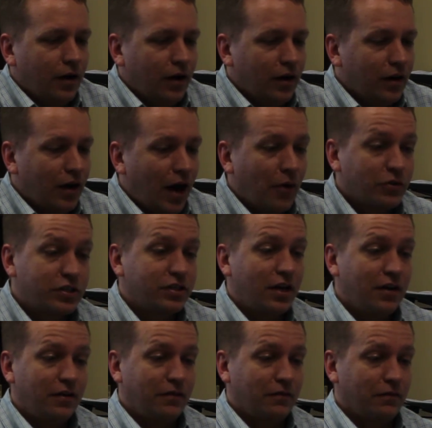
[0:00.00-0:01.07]
I would
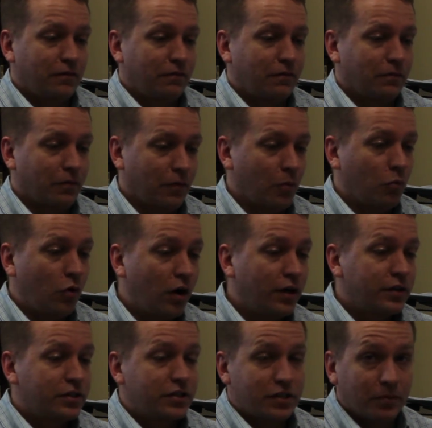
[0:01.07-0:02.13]
say, from
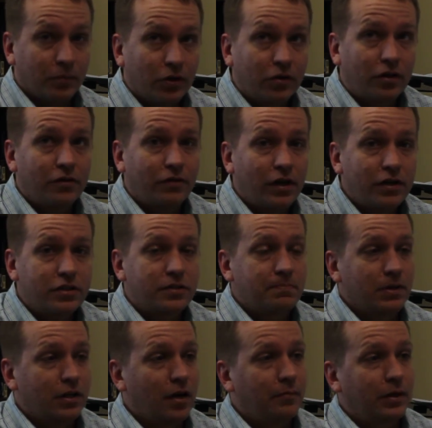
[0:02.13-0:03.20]
one, similar advice,
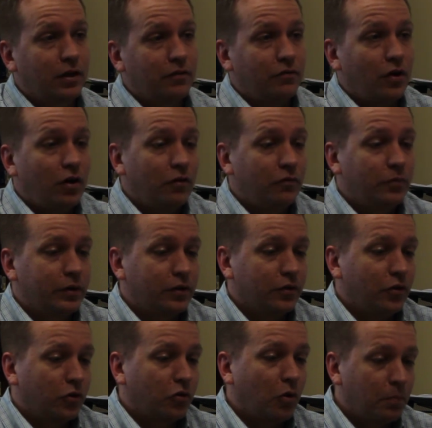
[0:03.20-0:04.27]
becoming involved with the
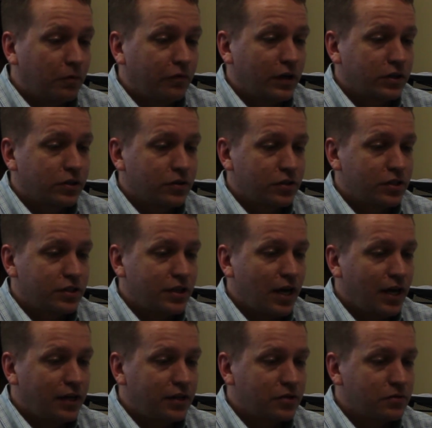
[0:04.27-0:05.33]
local professional
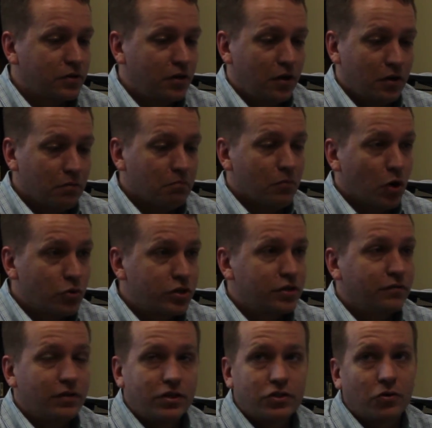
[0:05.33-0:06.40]
societies. Most
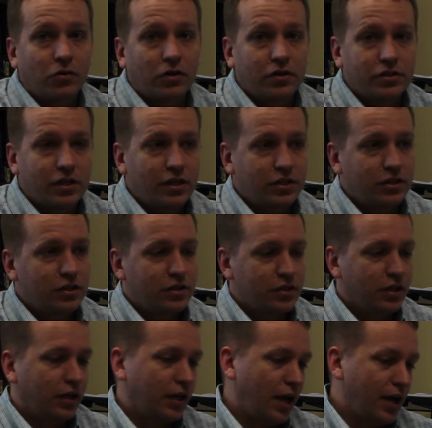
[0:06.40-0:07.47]
of these organizations,
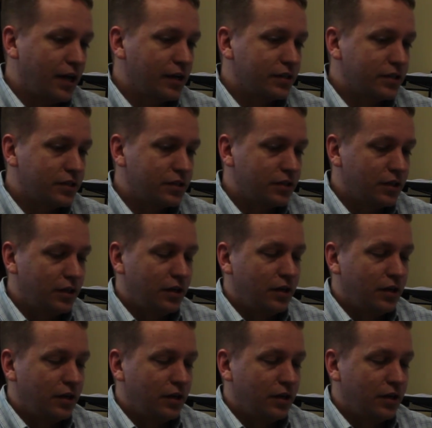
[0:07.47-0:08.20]
like ASCE